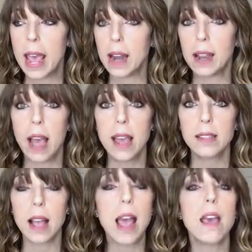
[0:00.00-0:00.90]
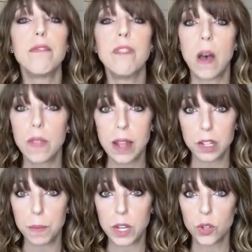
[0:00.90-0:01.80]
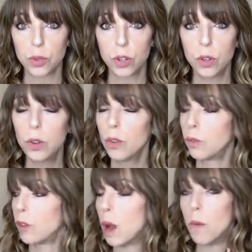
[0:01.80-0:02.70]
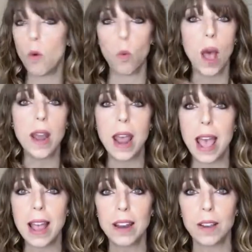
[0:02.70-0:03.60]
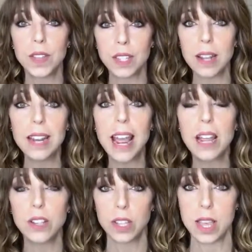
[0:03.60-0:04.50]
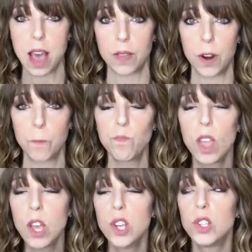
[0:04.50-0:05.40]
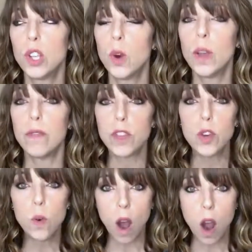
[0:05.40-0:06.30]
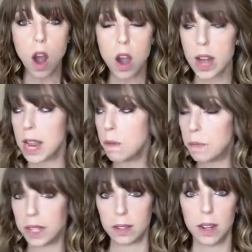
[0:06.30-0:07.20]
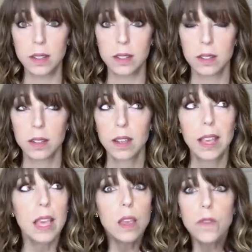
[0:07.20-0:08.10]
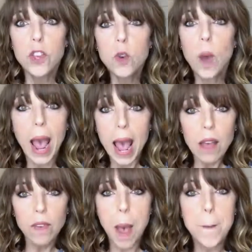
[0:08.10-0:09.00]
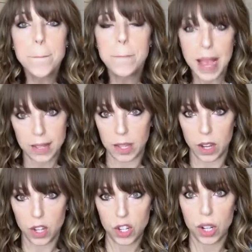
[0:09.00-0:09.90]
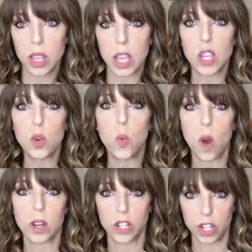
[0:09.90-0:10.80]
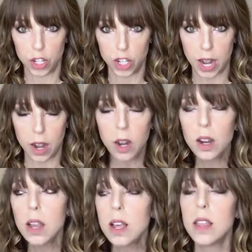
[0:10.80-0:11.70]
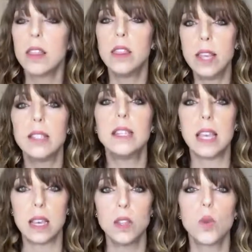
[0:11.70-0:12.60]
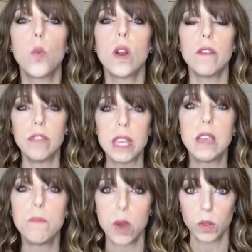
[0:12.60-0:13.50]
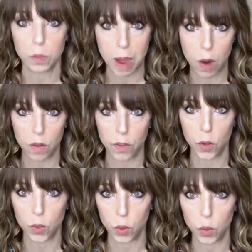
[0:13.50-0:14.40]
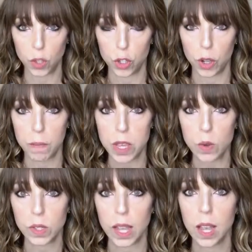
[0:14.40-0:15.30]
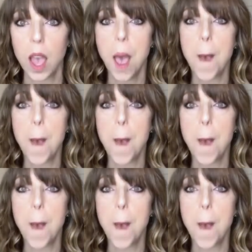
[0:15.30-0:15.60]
And guys, I have found that to be true from one end of Sunday to the other. So if you are in business, if you have a message that you want to share, this is one of the most powerful tools you can be using.